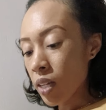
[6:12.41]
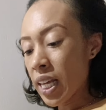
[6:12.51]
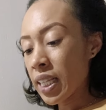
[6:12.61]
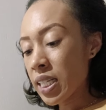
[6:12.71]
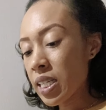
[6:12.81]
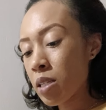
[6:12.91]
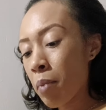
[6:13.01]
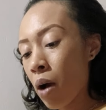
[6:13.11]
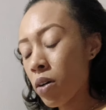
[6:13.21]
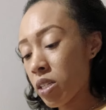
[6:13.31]
And this is
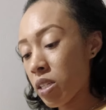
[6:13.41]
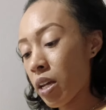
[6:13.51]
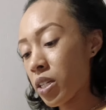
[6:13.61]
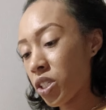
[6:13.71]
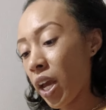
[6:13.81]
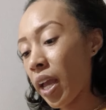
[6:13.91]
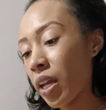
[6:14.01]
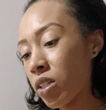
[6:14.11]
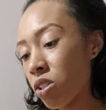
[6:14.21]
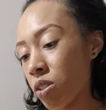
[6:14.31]
about a sudden
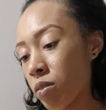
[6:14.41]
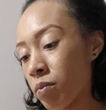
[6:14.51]
change.